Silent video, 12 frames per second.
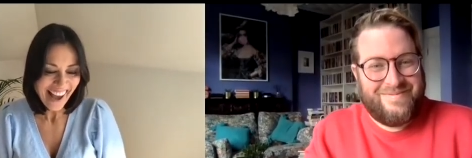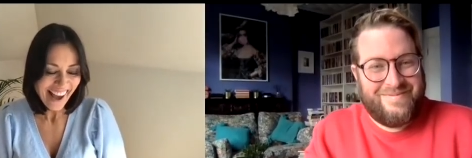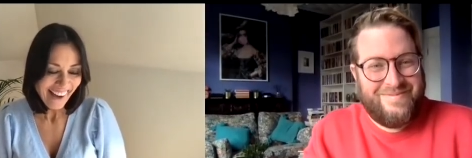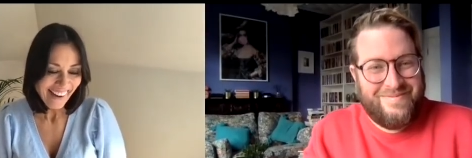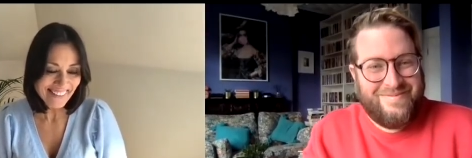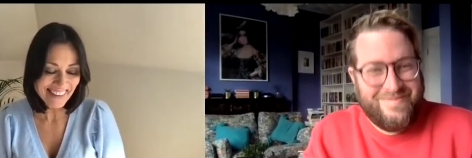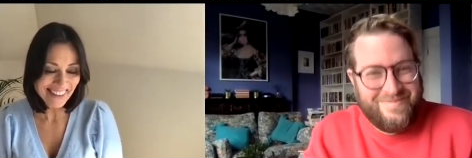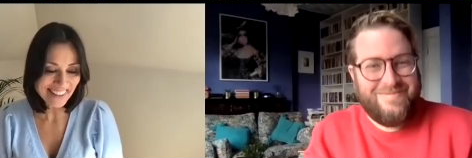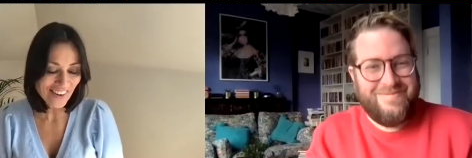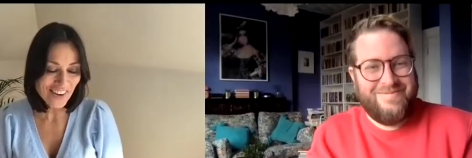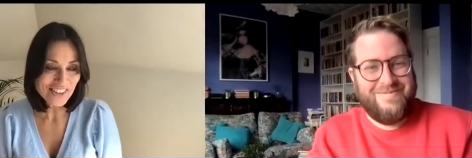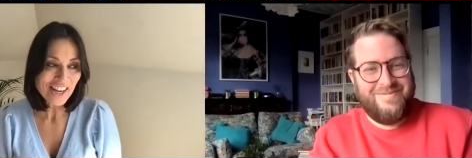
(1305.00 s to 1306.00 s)
Speaker 1: oh my
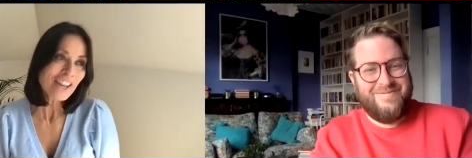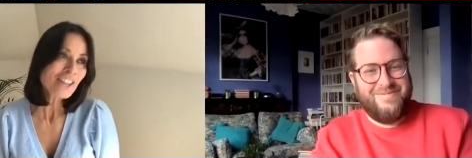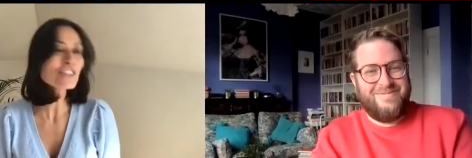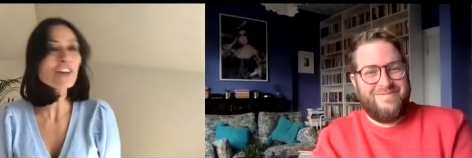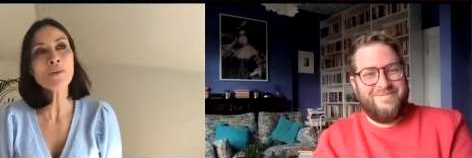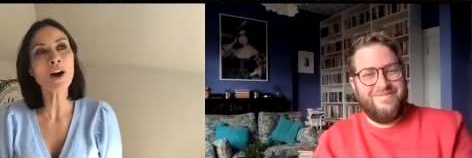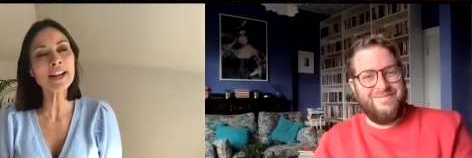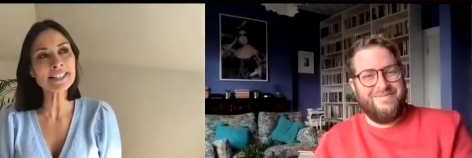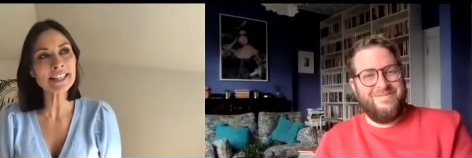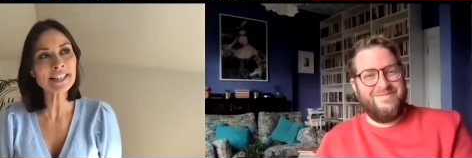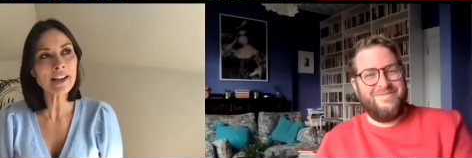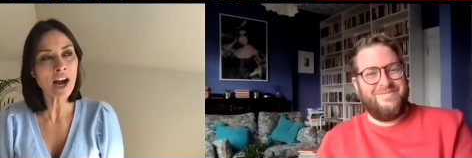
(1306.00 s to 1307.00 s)
god so i
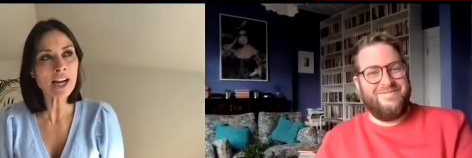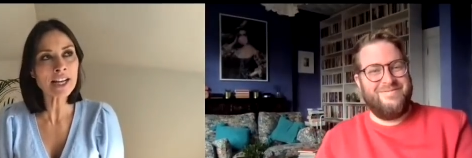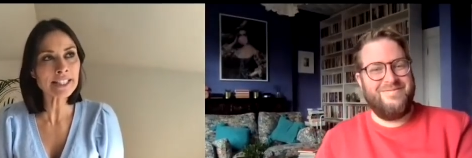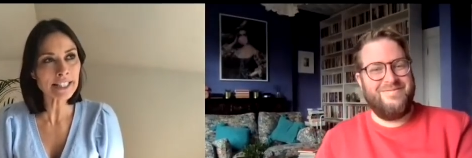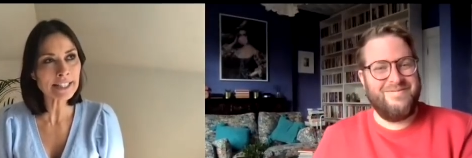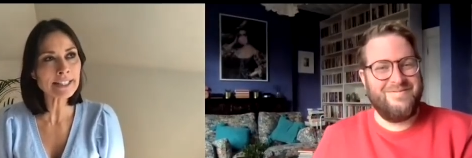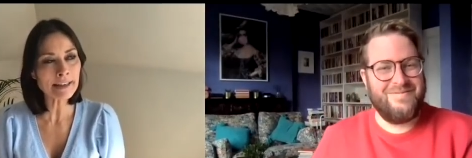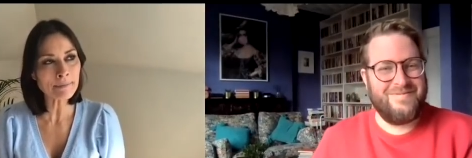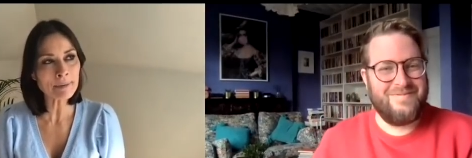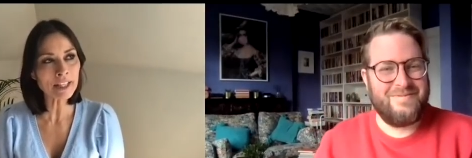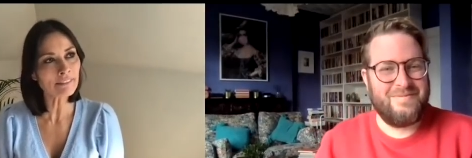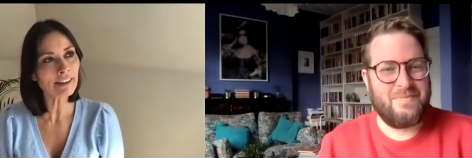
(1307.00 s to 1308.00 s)
did i did
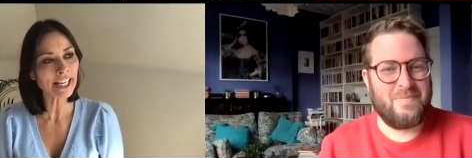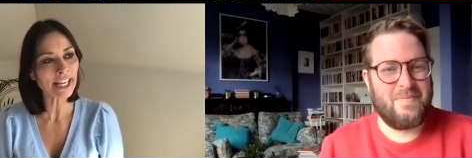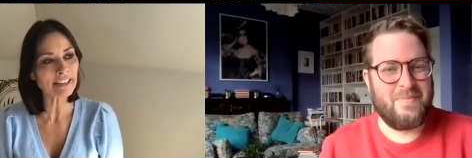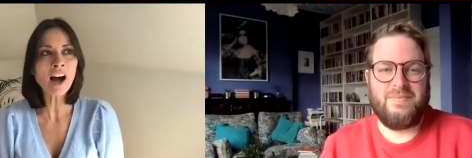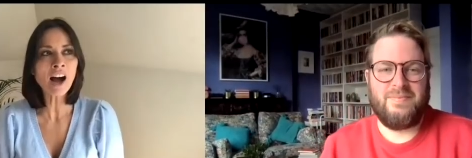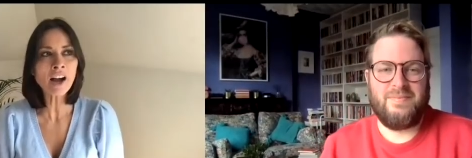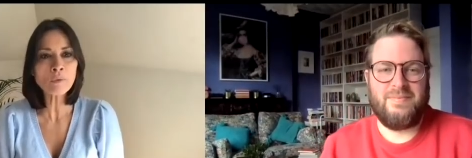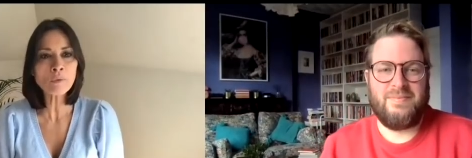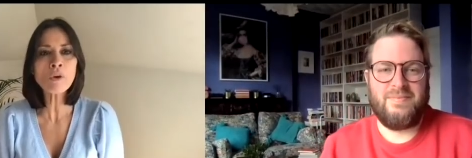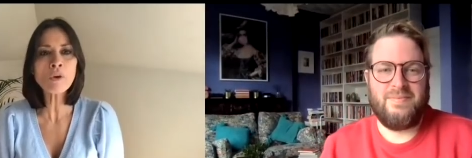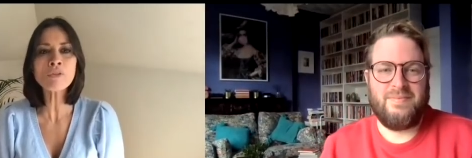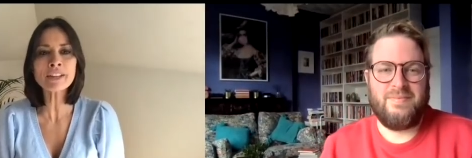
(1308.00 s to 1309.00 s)
similar i guess i
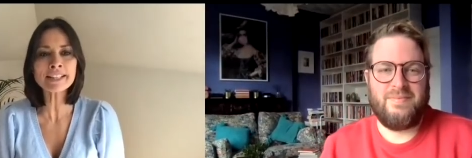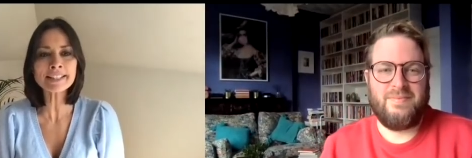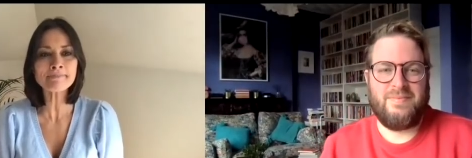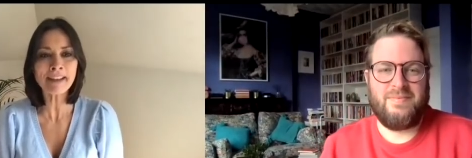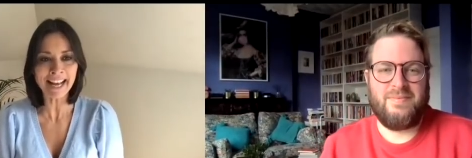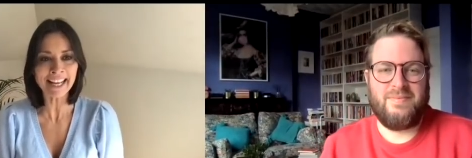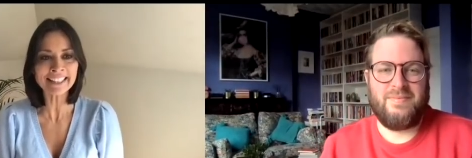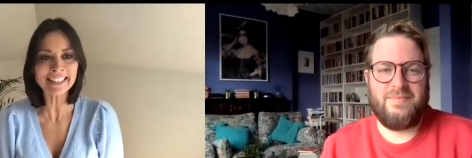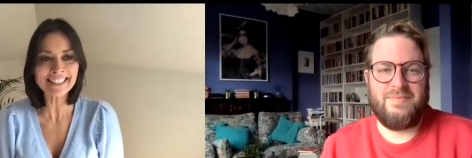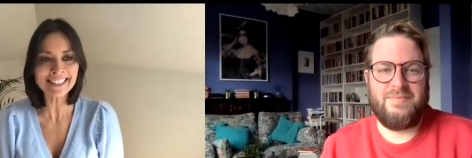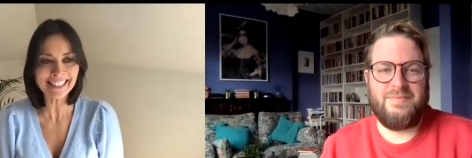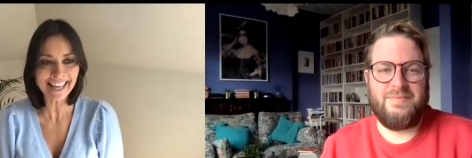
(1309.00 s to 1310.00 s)
want this man
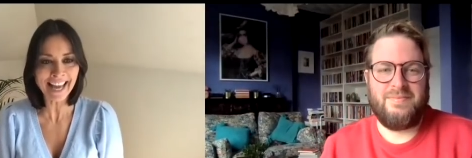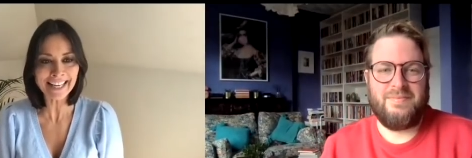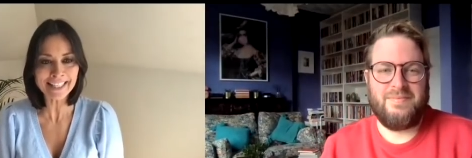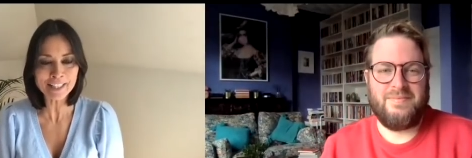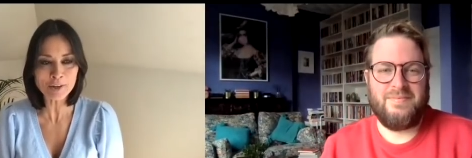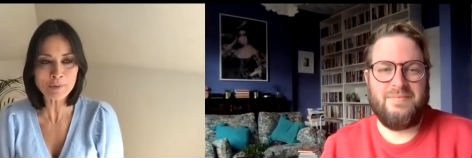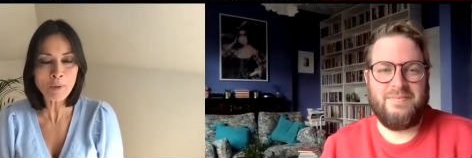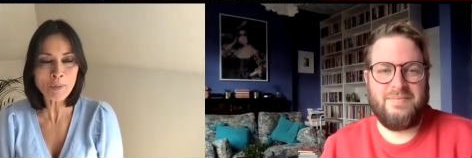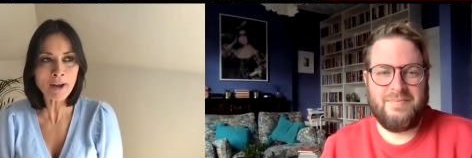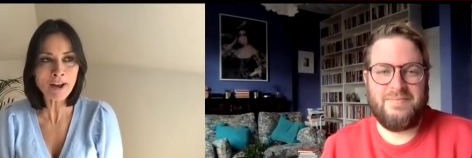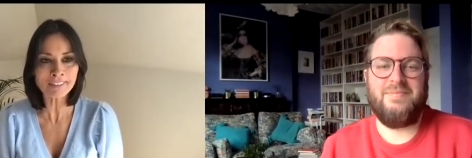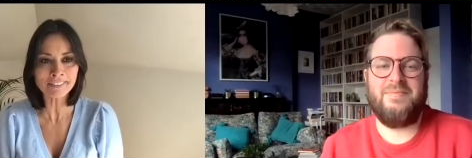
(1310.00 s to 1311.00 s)
to get his
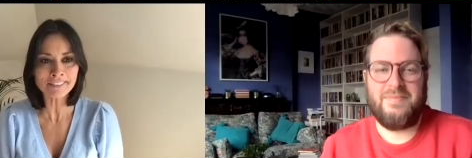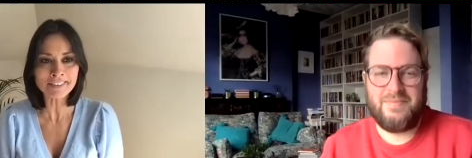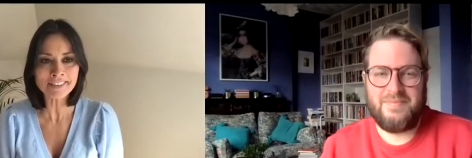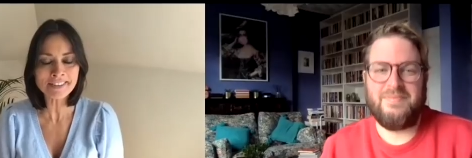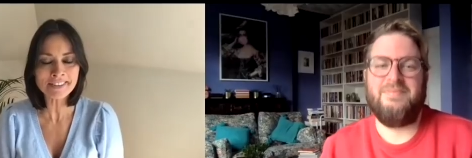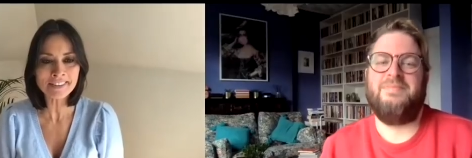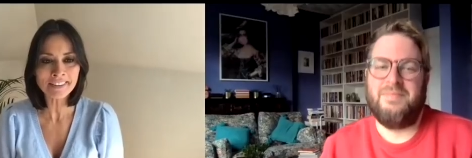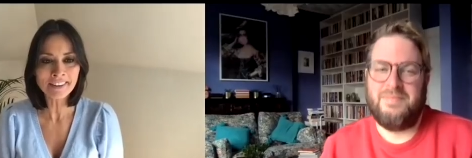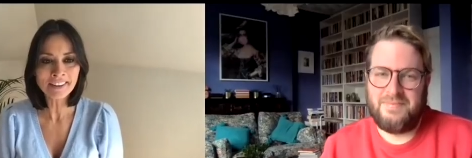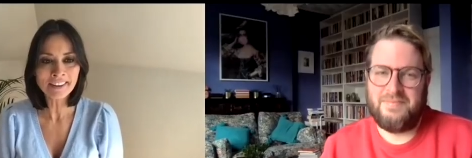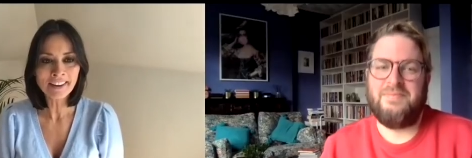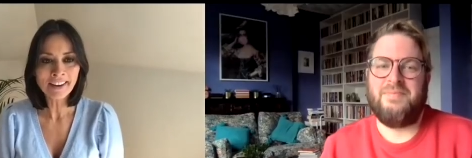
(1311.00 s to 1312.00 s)
comeuppance
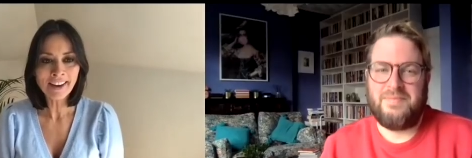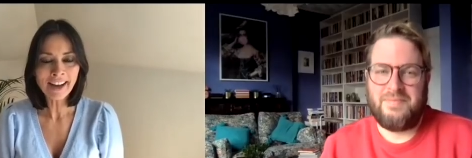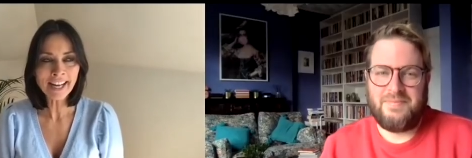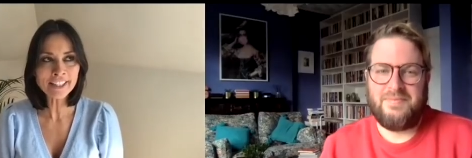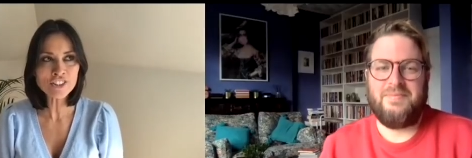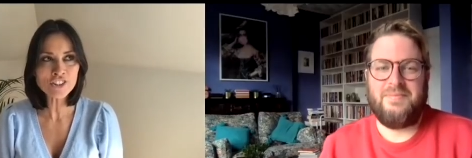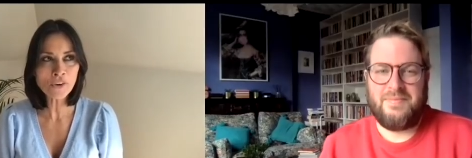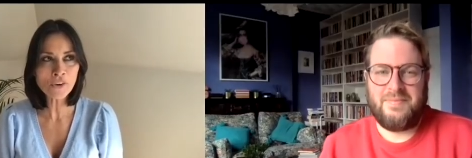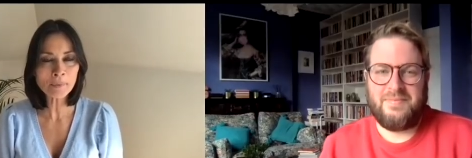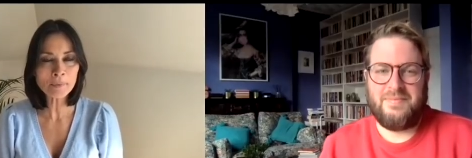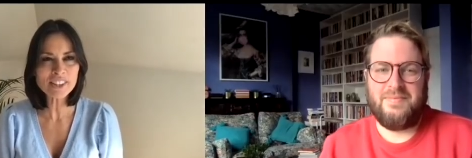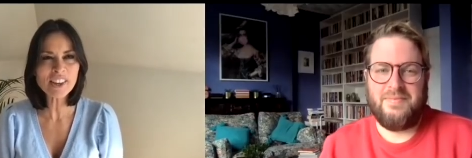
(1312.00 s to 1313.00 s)
and so
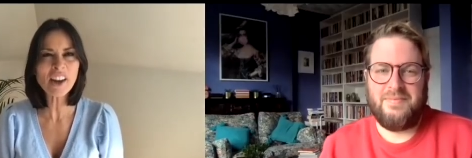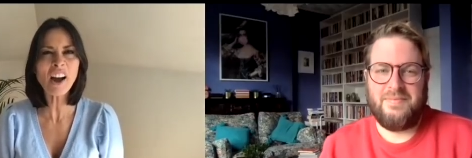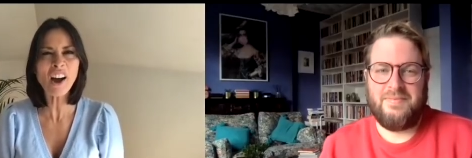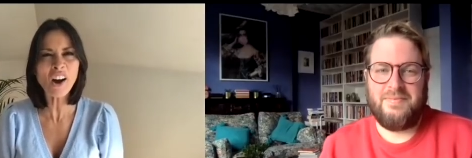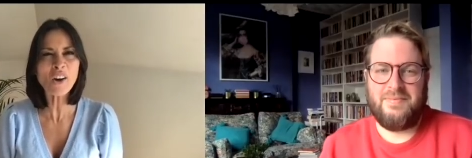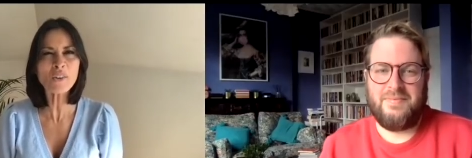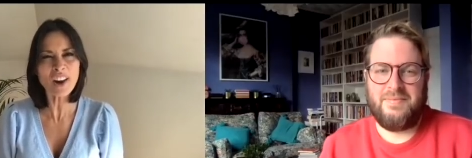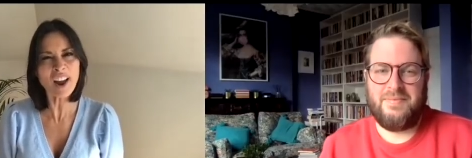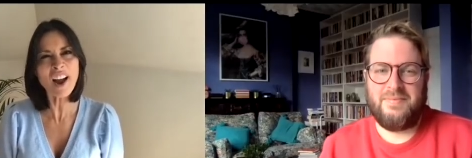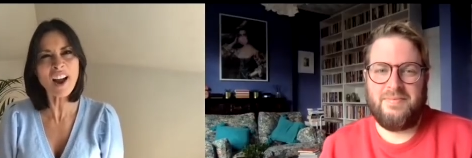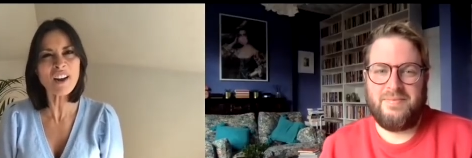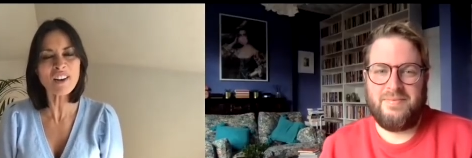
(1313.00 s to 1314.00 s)
it was a oh
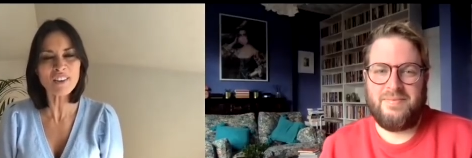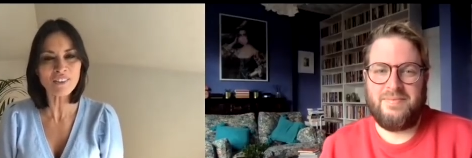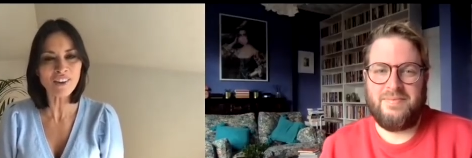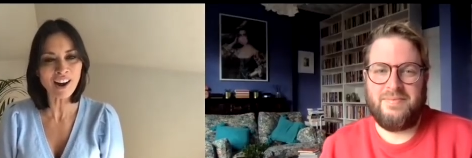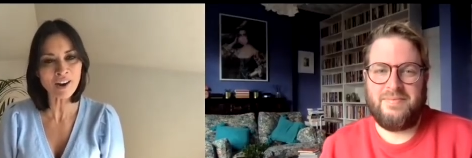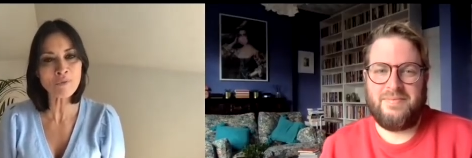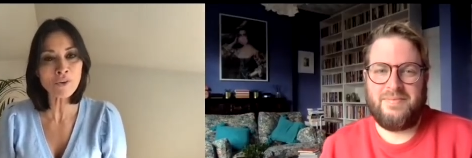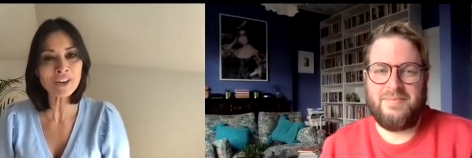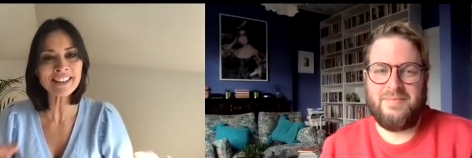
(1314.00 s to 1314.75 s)
no i wanted